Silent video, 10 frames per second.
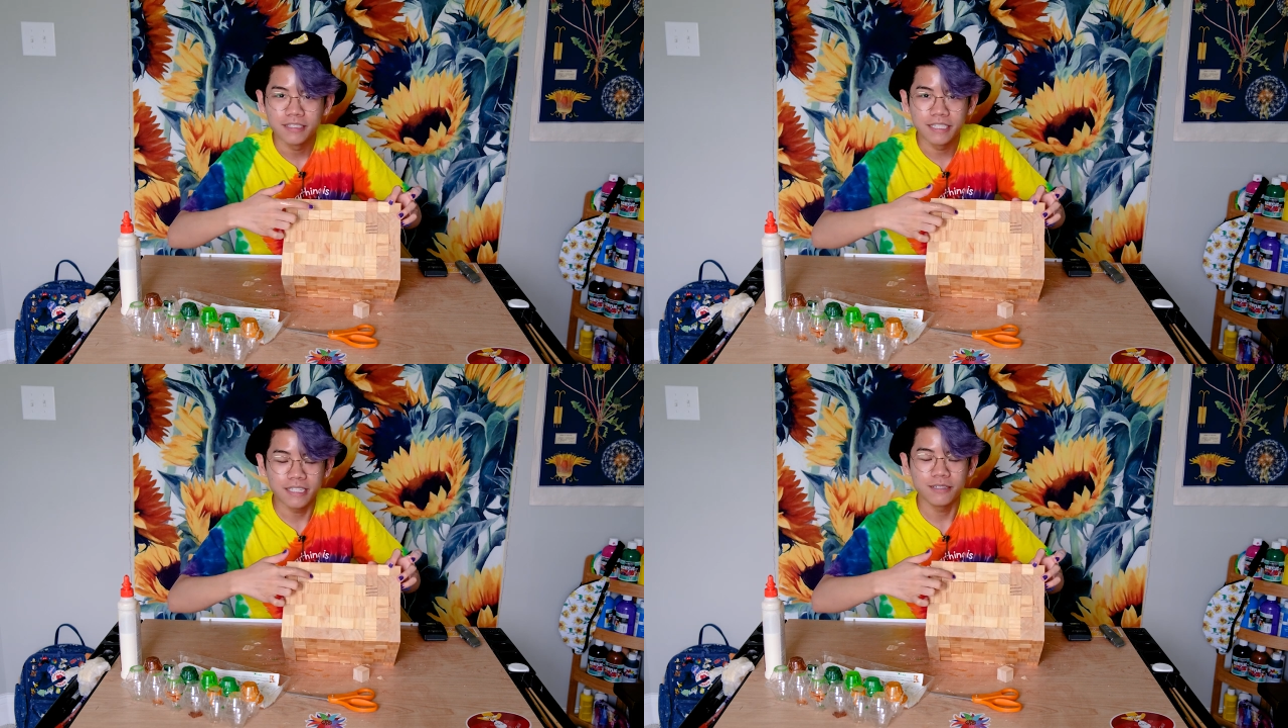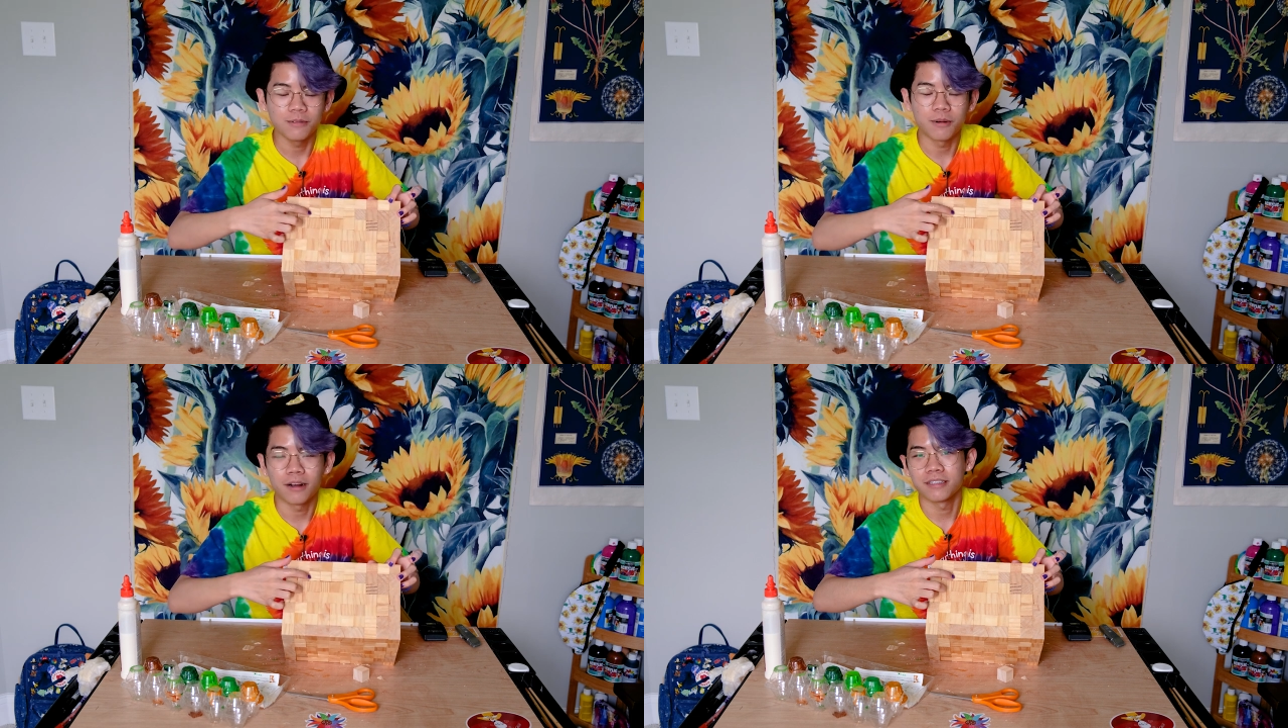didn't
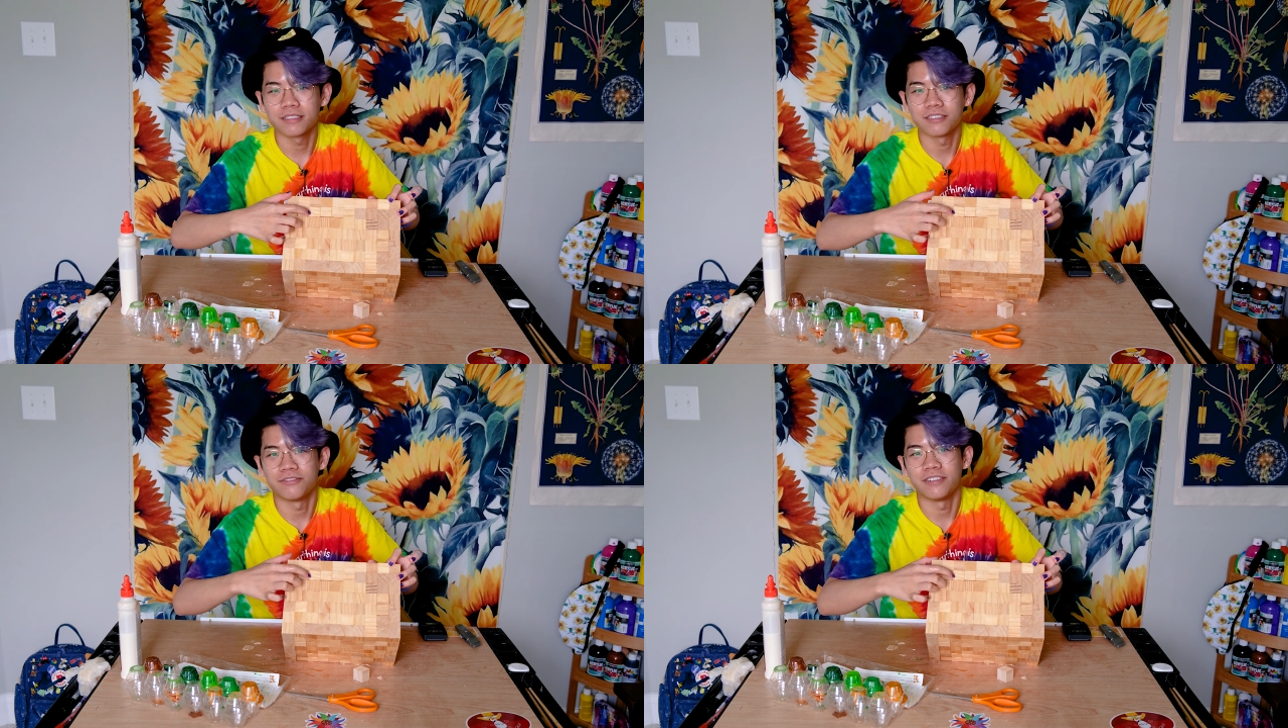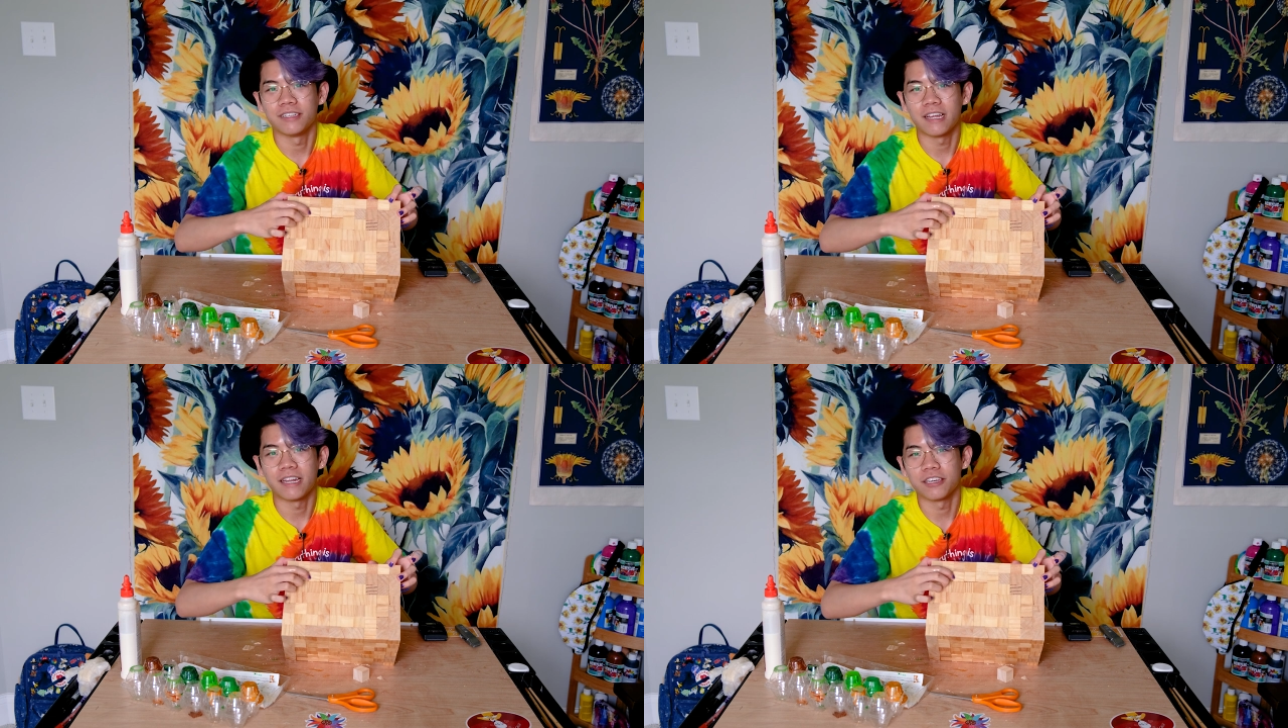want to
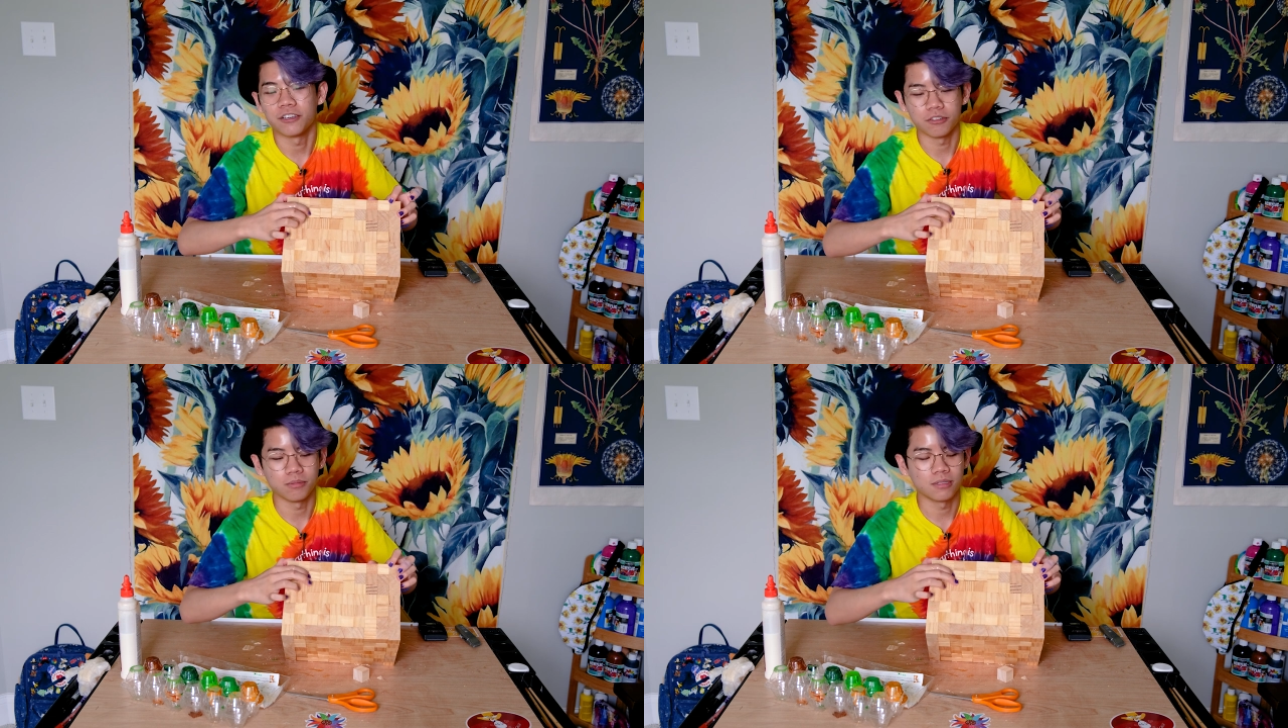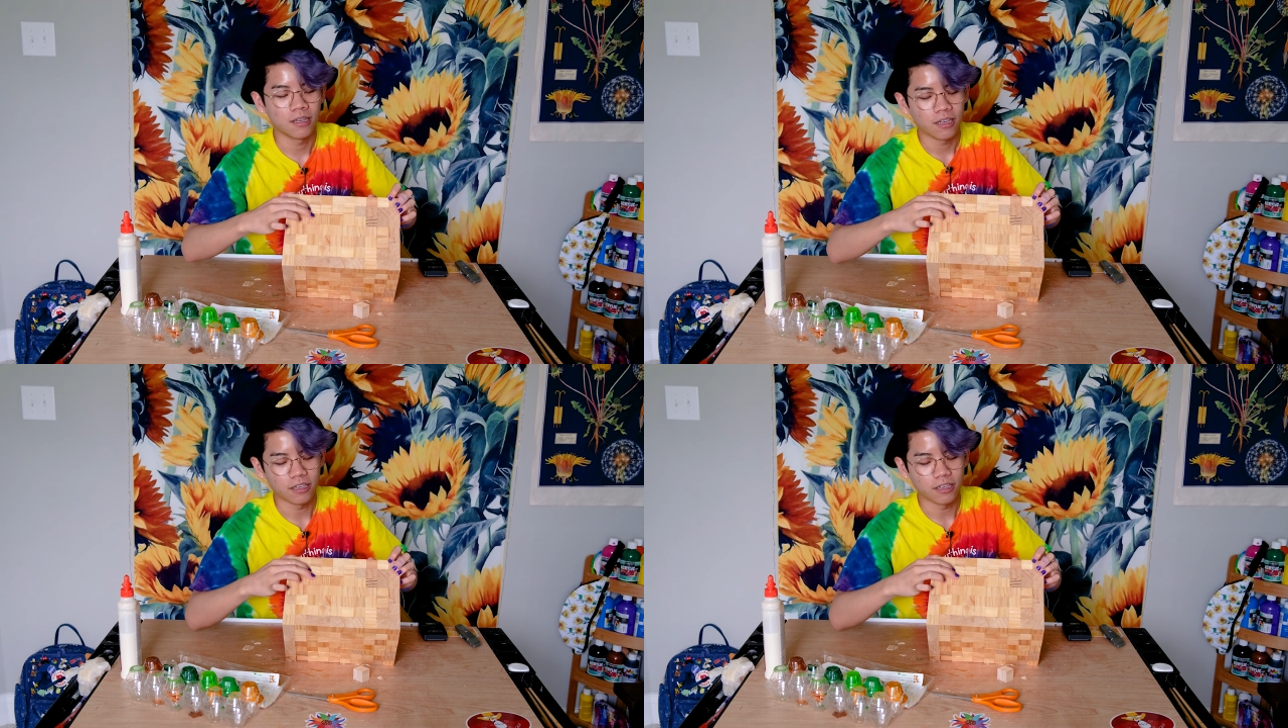fit any cubes.